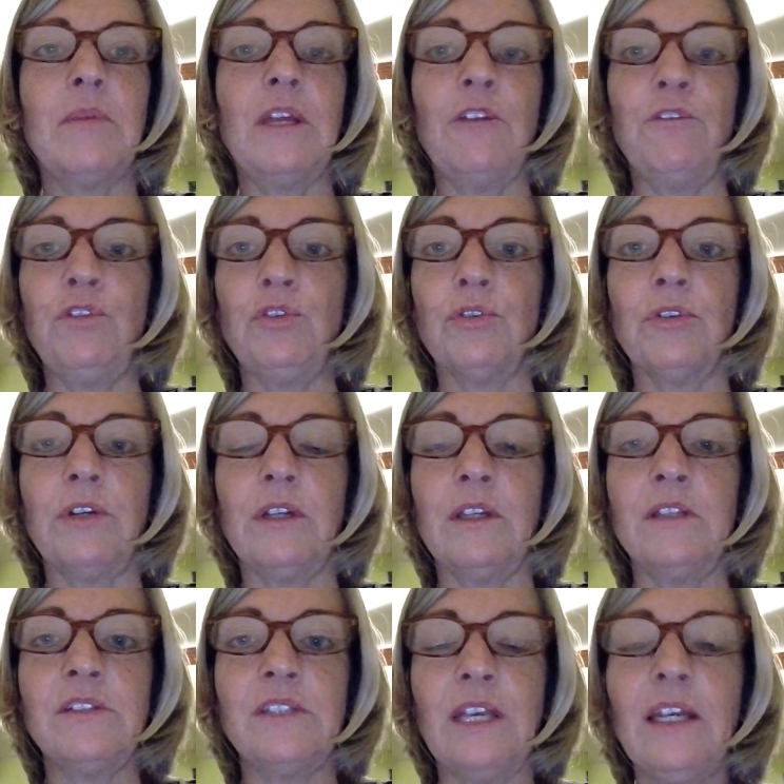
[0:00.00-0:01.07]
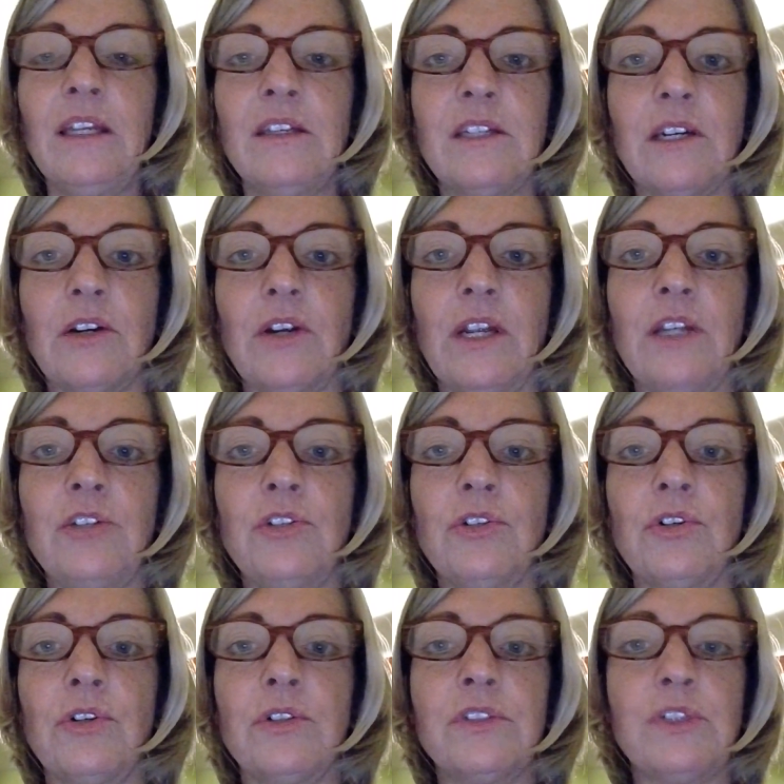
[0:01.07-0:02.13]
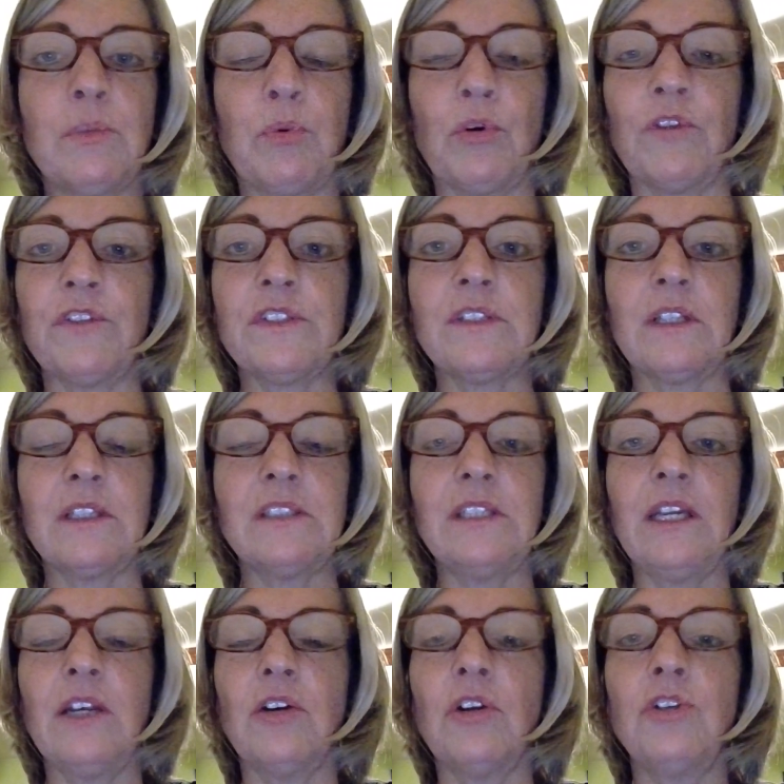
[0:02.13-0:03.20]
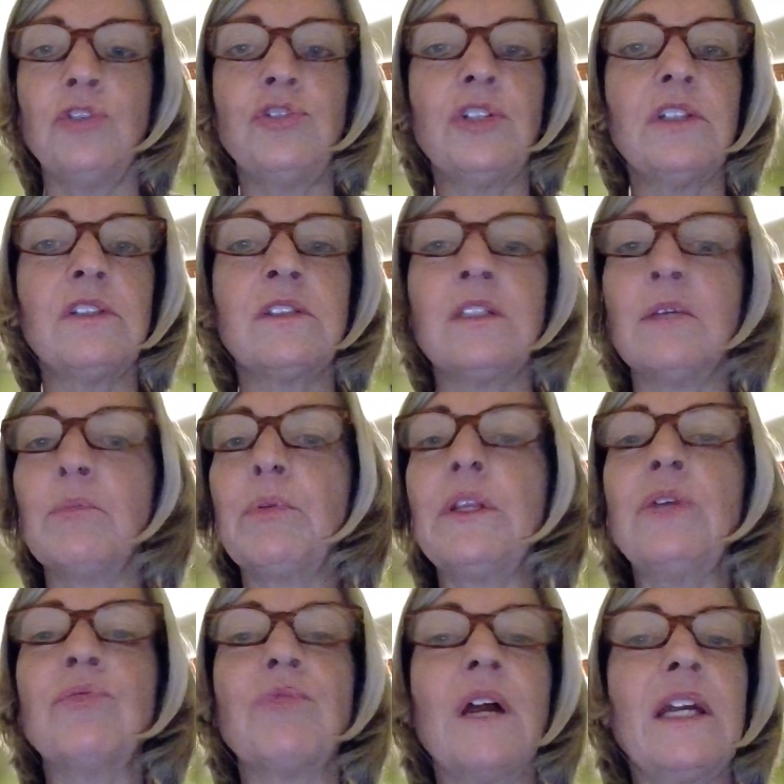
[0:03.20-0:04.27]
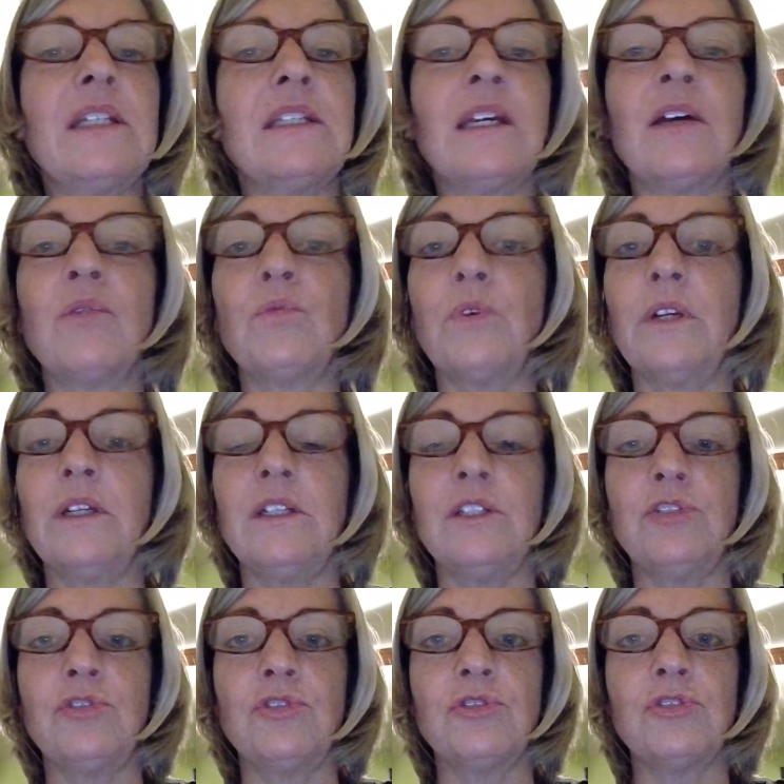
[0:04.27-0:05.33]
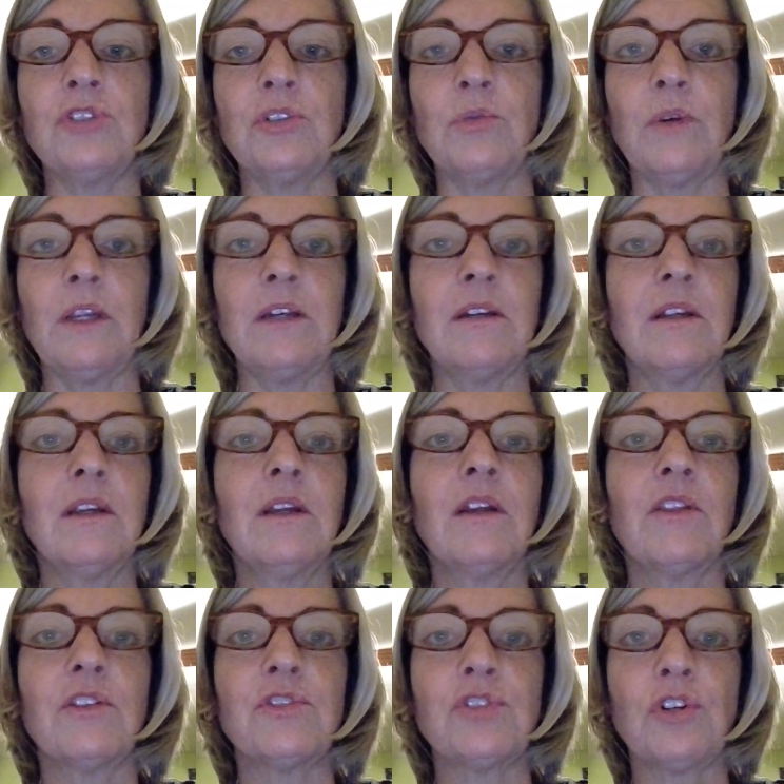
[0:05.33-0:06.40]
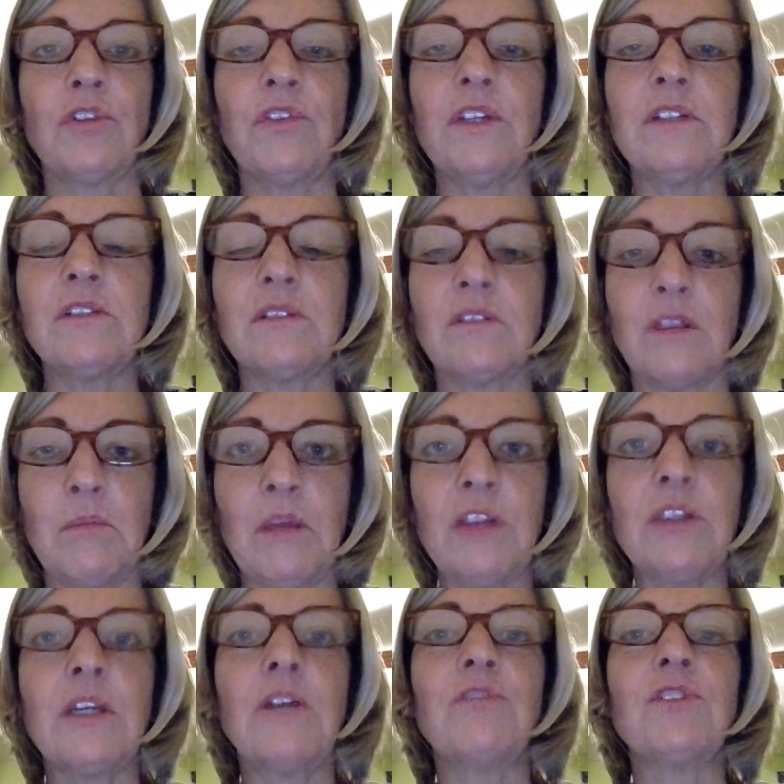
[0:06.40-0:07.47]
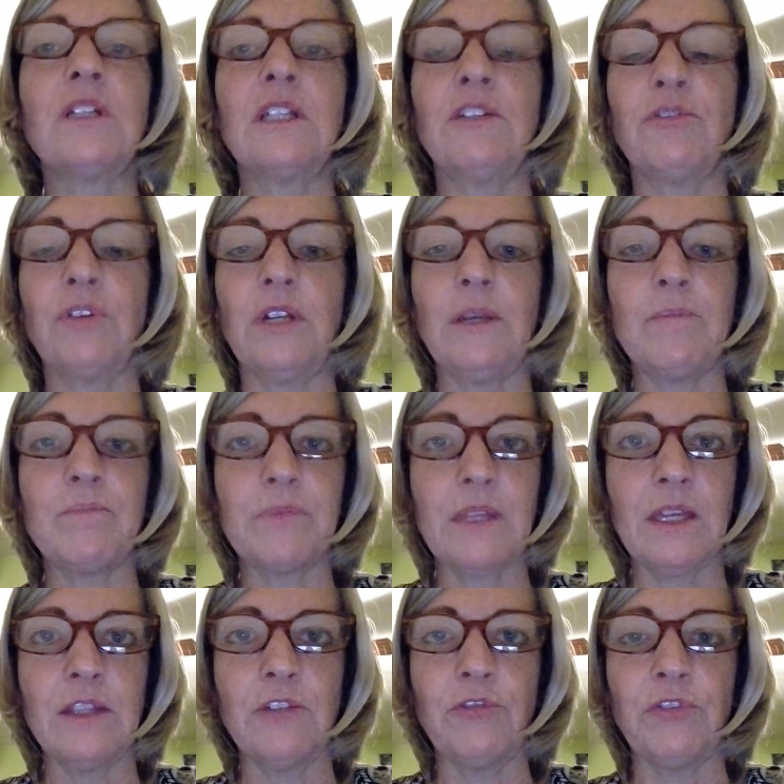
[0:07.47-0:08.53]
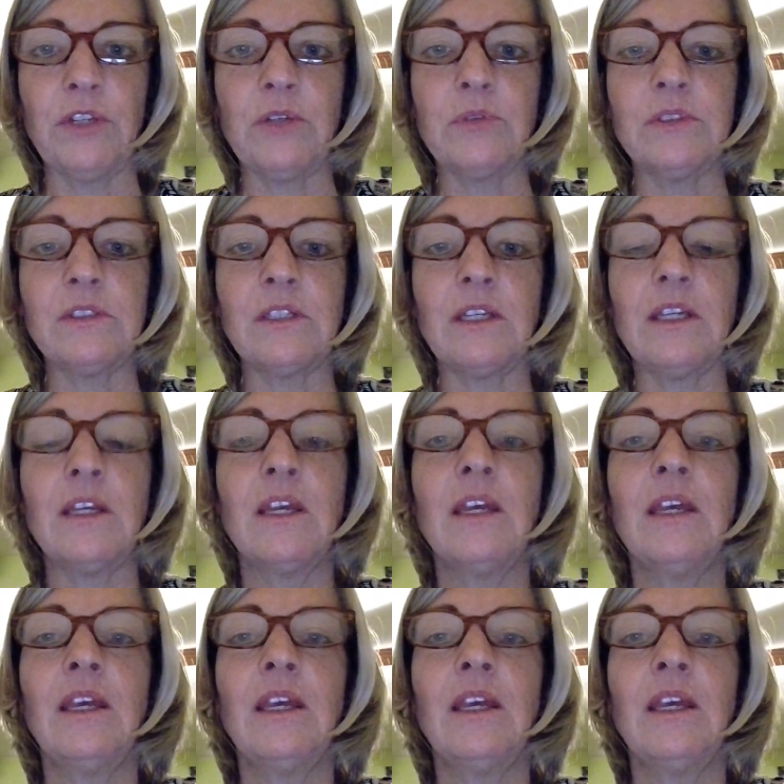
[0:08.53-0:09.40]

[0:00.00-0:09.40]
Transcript: If you're in secondary and you're a support facilitator, you just simply write down what it is you're doing: the service, the method of delivery, and the frequency.